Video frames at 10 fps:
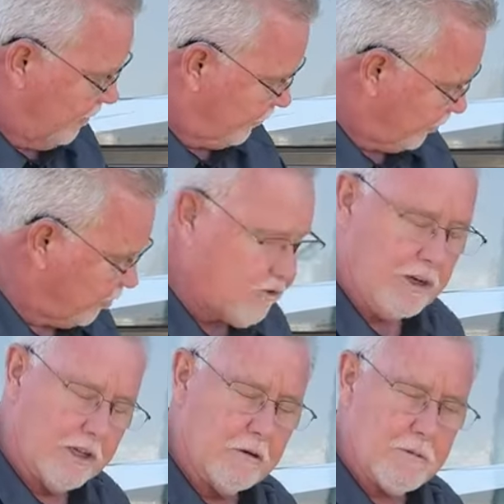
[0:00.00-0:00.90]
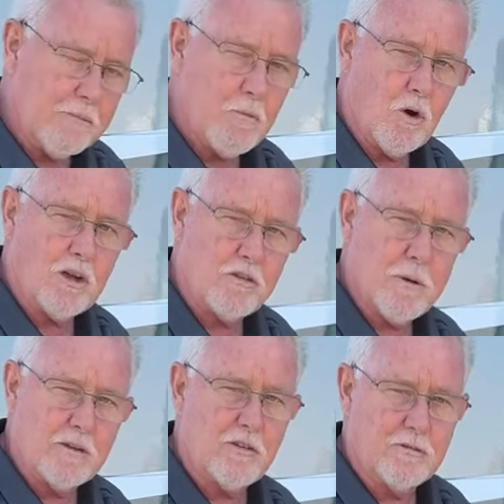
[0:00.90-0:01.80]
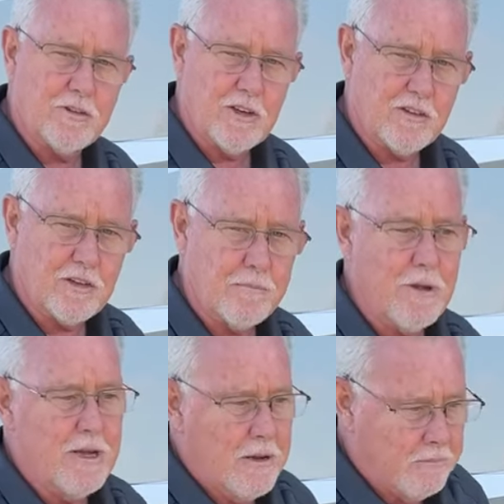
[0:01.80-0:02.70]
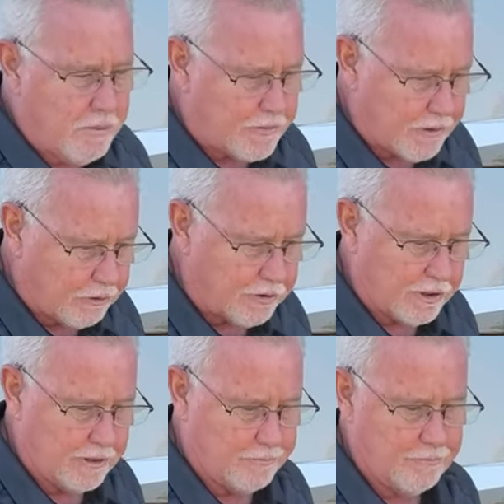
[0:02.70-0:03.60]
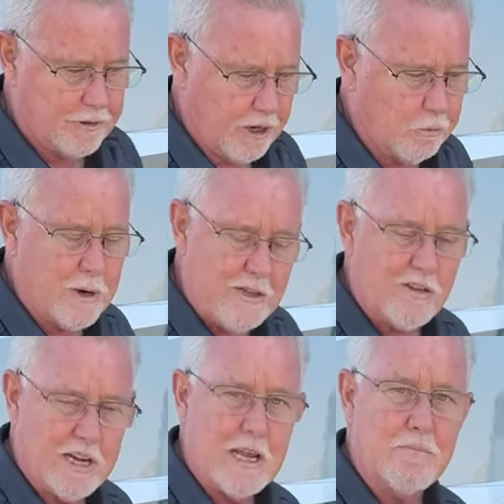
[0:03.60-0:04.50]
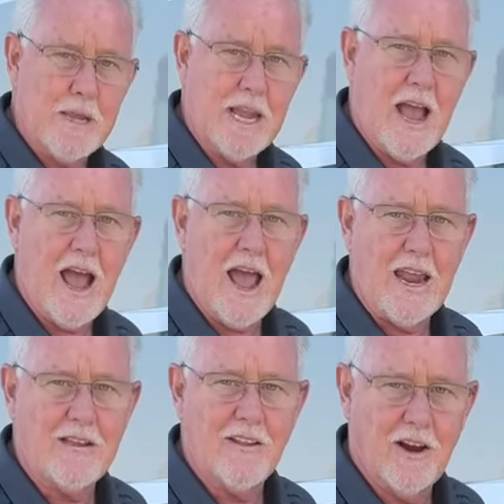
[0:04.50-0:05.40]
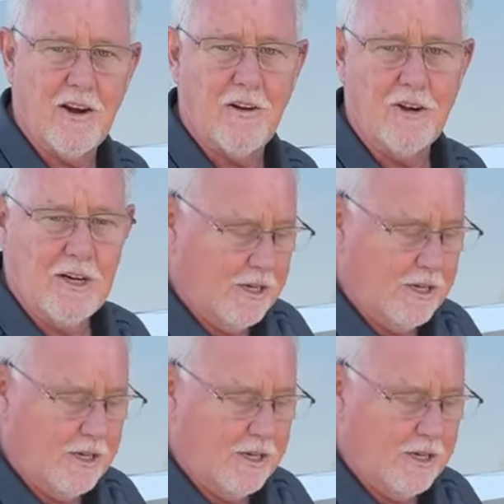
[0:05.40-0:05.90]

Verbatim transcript: This is a little bit more expensive system, but there's a, a reasoning behind their